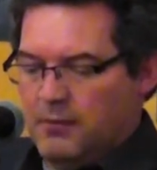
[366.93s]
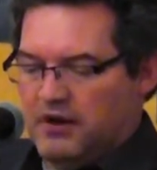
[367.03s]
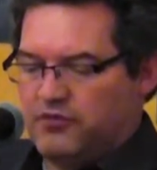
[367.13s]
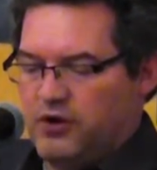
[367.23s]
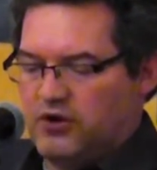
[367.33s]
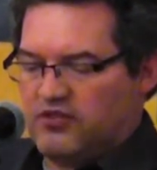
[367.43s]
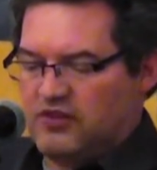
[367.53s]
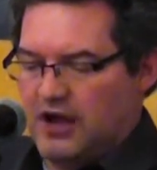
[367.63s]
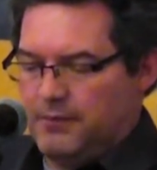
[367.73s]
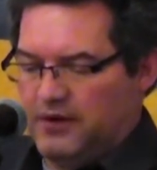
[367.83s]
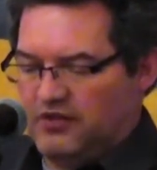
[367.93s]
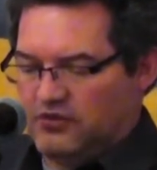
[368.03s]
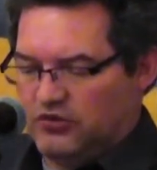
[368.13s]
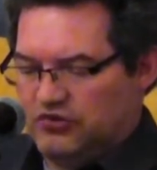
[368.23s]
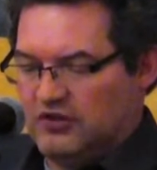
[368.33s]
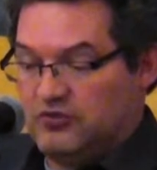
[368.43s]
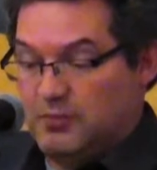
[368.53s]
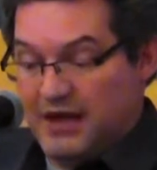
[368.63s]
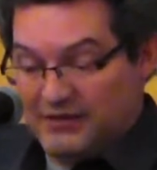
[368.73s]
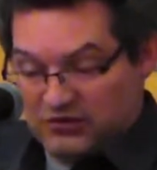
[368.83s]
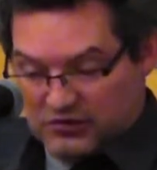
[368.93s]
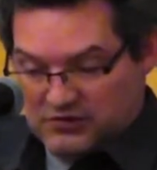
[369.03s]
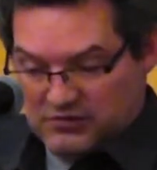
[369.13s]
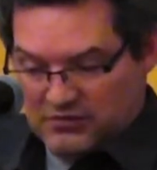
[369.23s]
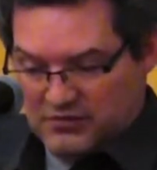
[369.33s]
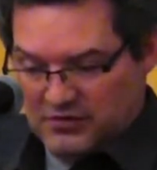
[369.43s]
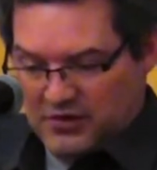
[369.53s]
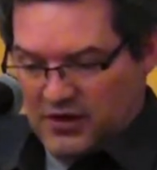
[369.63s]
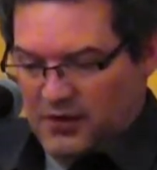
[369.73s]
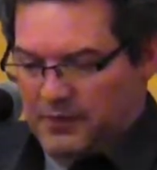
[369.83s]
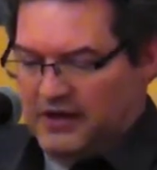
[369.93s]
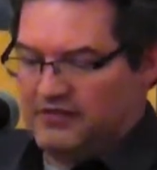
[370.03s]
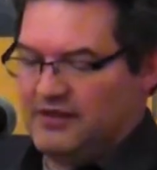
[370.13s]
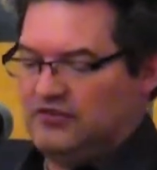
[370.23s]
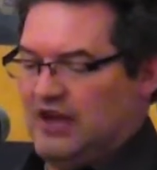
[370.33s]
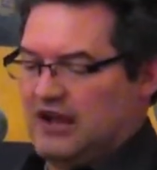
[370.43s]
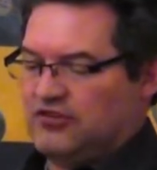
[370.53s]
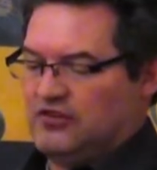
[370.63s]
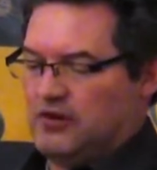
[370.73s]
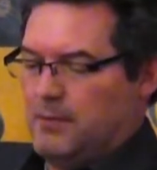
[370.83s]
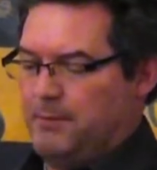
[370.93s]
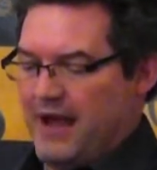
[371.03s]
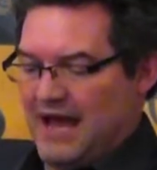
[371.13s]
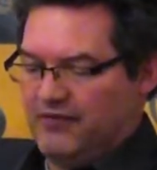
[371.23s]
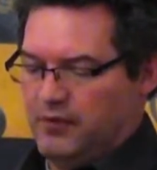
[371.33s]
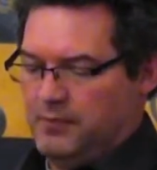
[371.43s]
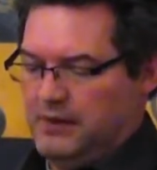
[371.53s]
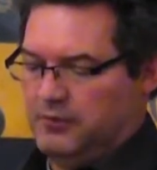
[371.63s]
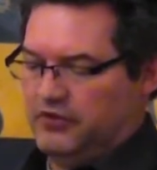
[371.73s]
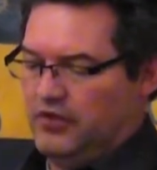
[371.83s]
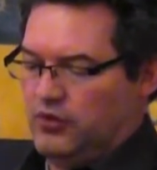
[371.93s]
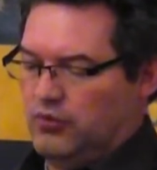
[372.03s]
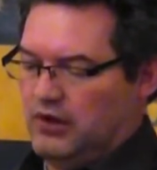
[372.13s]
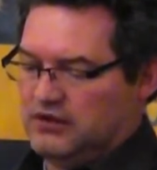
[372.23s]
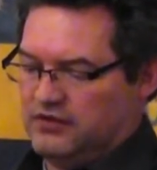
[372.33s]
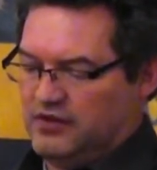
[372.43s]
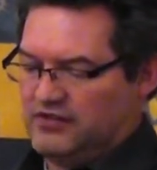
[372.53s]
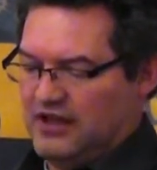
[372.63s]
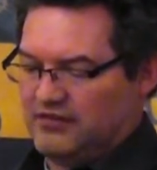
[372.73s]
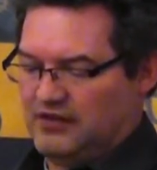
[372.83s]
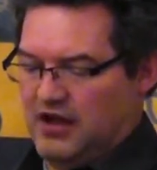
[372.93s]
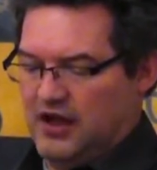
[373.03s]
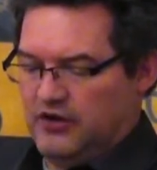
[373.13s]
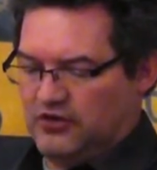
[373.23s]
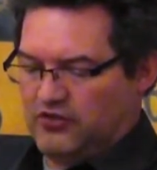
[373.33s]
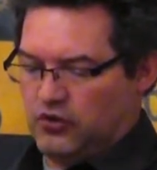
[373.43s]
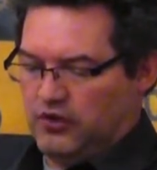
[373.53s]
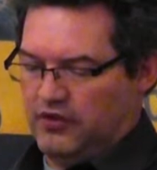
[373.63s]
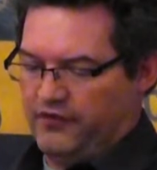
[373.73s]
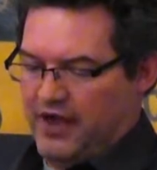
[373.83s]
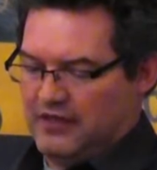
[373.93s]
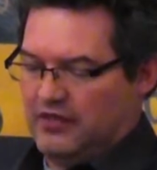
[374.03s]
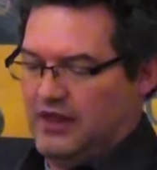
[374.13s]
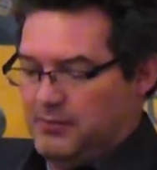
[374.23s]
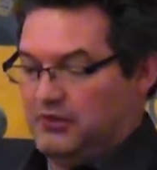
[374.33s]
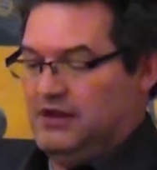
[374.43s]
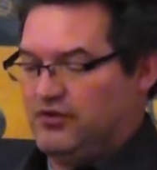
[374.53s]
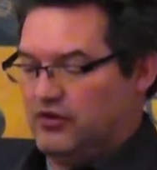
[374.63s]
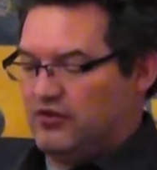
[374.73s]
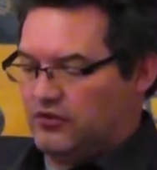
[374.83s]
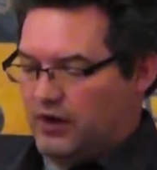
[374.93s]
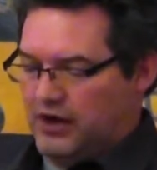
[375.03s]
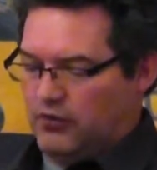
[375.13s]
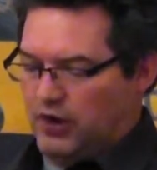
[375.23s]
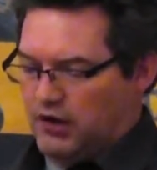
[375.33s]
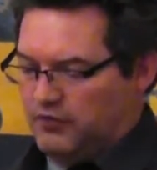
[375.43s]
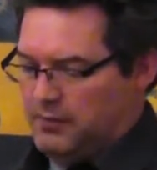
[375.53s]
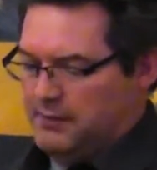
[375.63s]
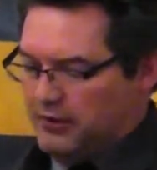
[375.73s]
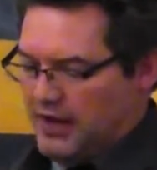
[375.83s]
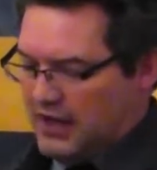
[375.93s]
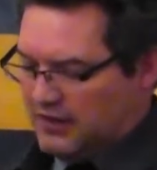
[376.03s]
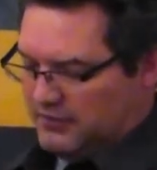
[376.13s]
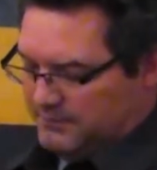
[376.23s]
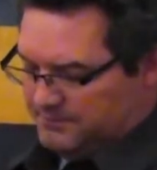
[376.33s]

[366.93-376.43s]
But if we are to stop being so judgmental, because such actions are bad for people, then the relativist has to underscore the fact that they believe there is a right and wrong for people to act.